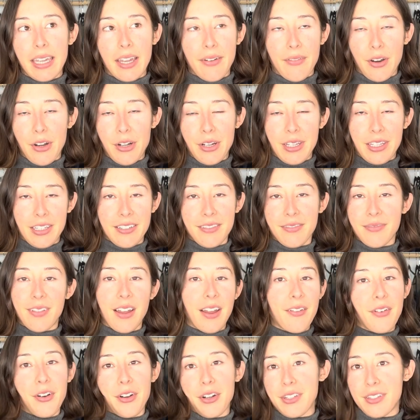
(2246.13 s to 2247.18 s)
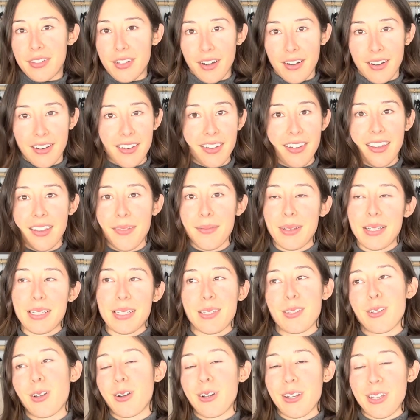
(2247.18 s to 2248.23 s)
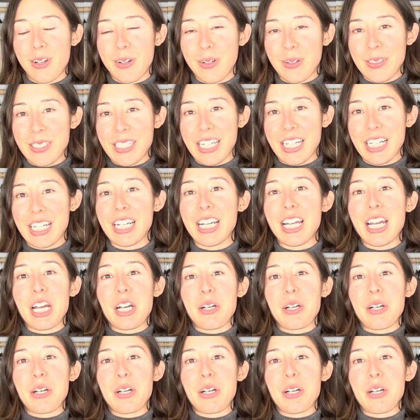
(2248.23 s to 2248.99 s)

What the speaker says: I've already started because it's already cold here,